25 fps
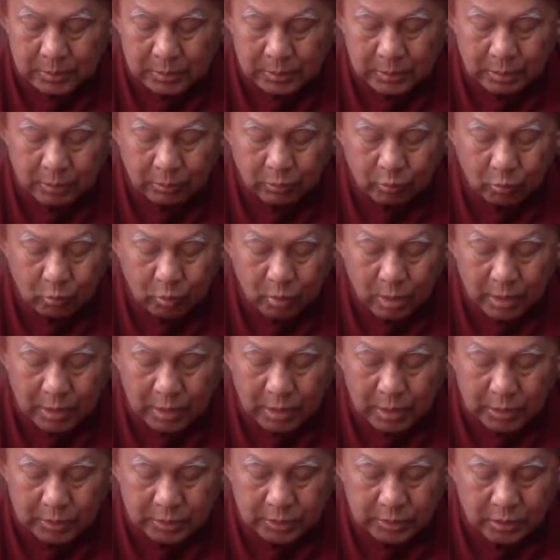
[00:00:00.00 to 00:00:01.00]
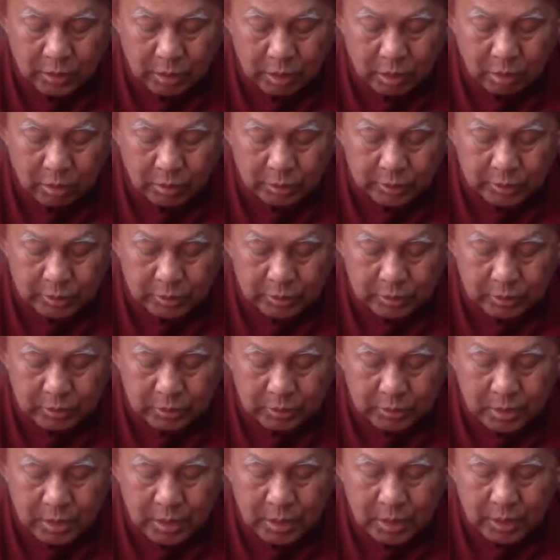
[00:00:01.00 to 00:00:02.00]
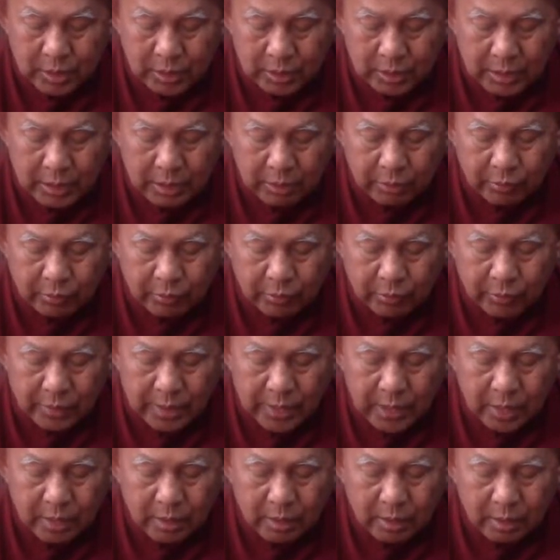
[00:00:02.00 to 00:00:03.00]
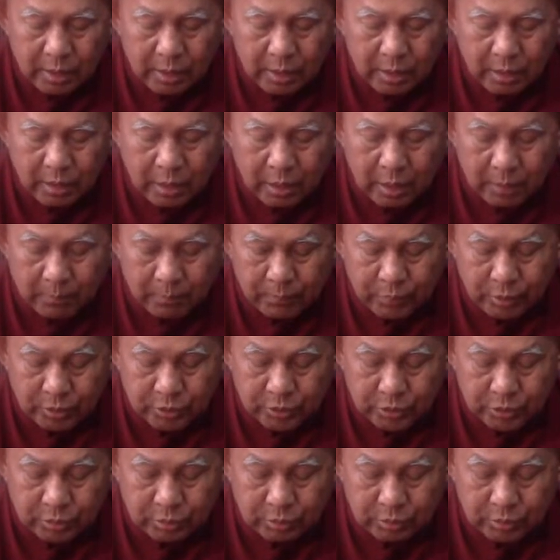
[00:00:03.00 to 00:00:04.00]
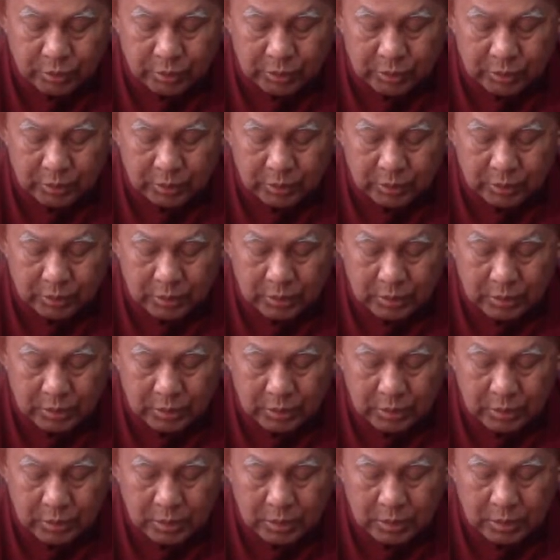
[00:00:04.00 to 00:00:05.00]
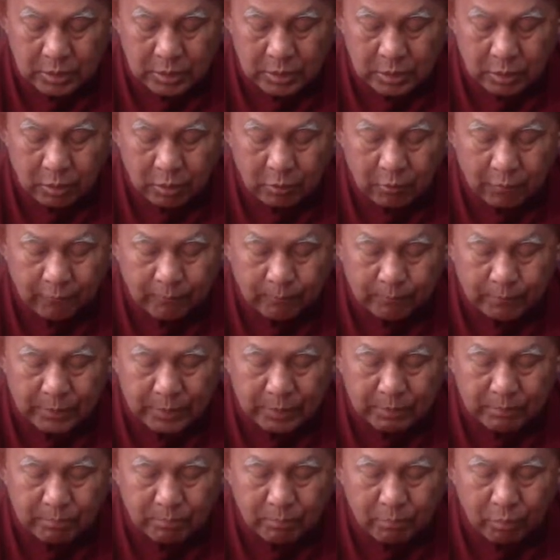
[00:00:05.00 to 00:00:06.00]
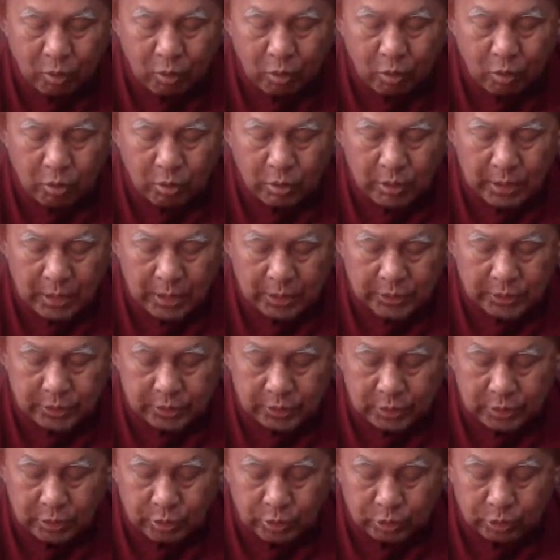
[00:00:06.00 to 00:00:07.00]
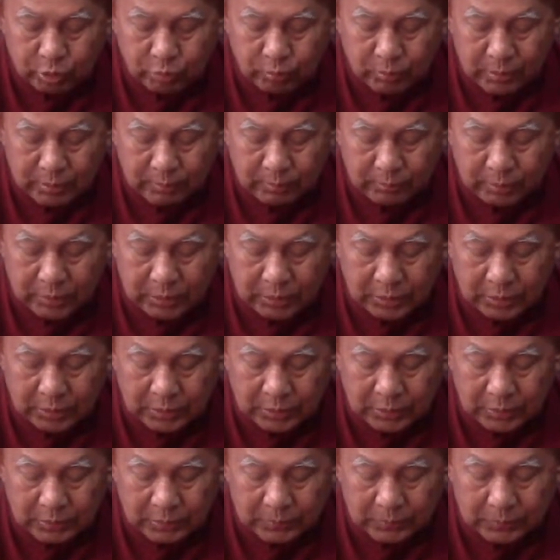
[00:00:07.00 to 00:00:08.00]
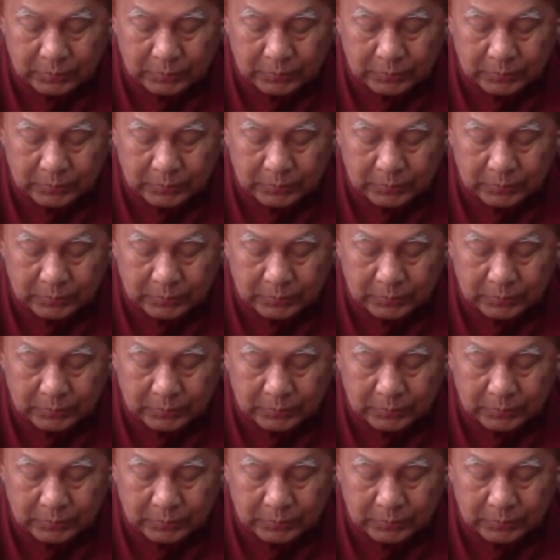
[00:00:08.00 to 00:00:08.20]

that one has lost their rare opportunity of being born as a human being